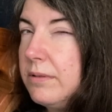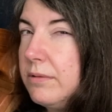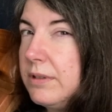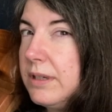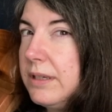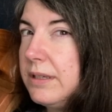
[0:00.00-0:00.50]

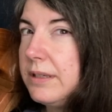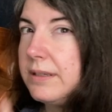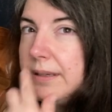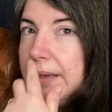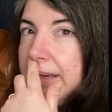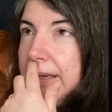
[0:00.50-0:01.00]
You see
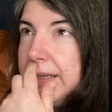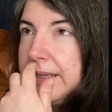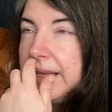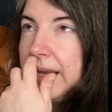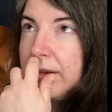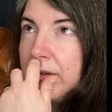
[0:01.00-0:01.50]
it?
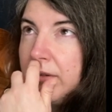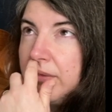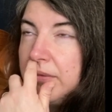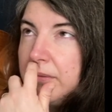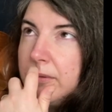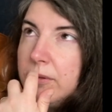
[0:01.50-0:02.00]
It's like a,
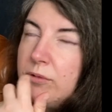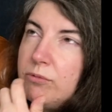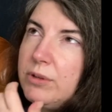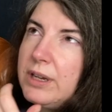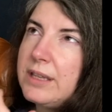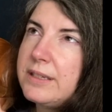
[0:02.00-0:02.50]

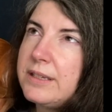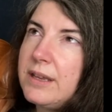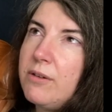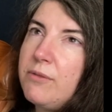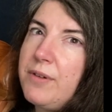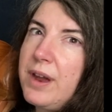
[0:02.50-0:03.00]
we can
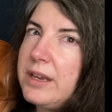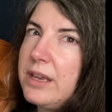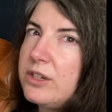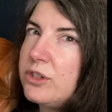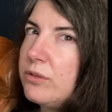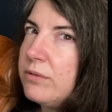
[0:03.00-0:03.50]
say a
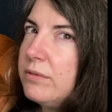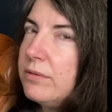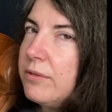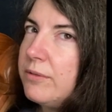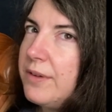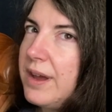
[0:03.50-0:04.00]
variation,
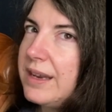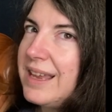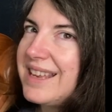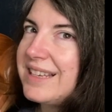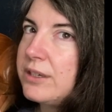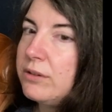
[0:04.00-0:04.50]

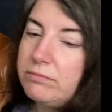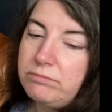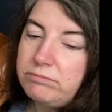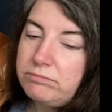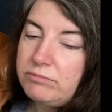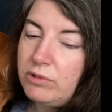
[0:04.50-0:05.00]
variation,
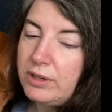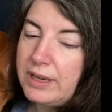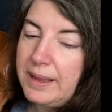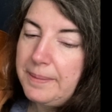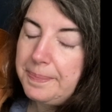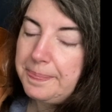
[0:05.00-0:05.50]

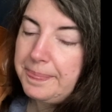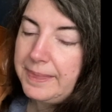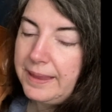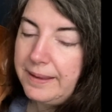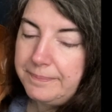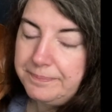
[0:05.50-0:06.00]
okay?
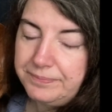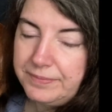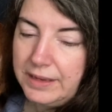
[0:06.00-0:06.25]
Hmm?